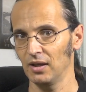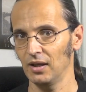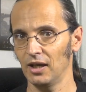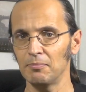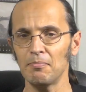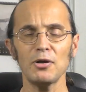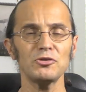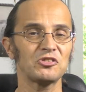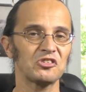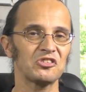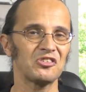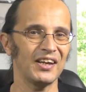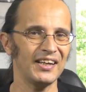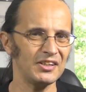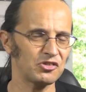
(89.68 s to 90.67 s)
In most
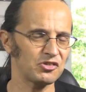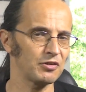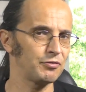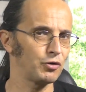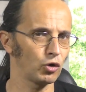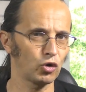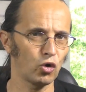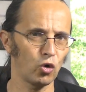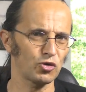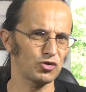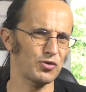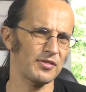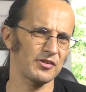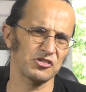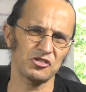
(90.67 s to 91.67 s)
states, if you're
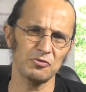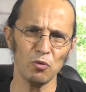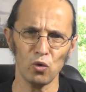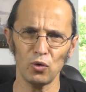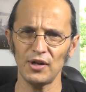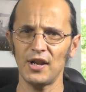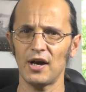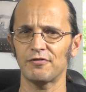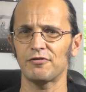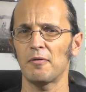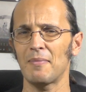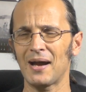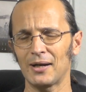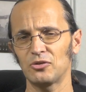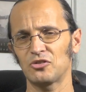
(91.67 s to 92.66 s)
caught with a small enough
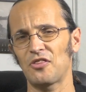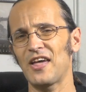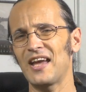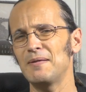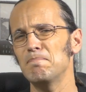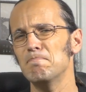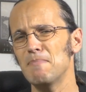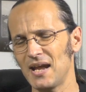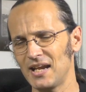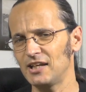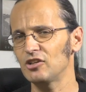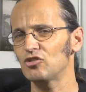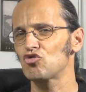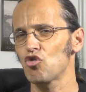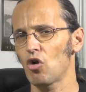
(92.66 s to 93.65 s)
amount, they
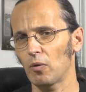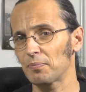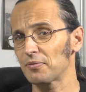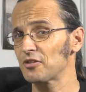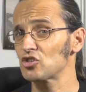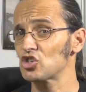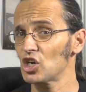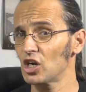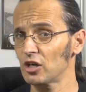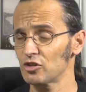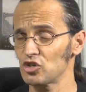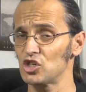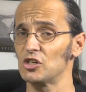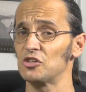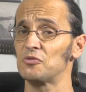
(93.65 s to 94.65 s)
may drop the
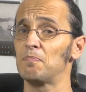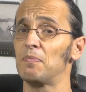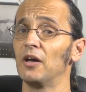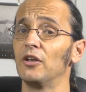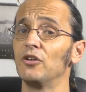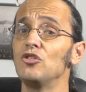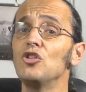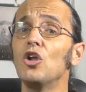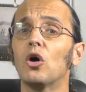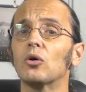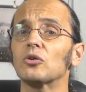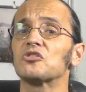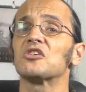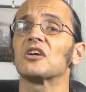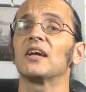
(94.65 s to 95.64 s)
charges, but
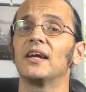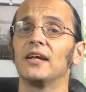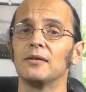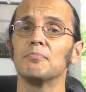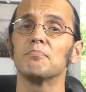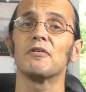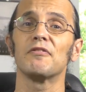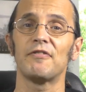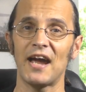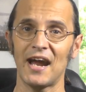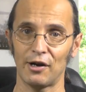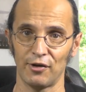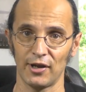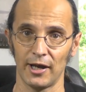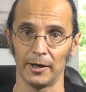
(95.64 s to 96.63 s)
not in
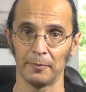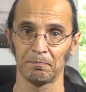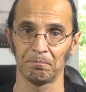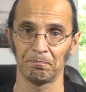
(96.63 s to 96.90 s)
Bavaria.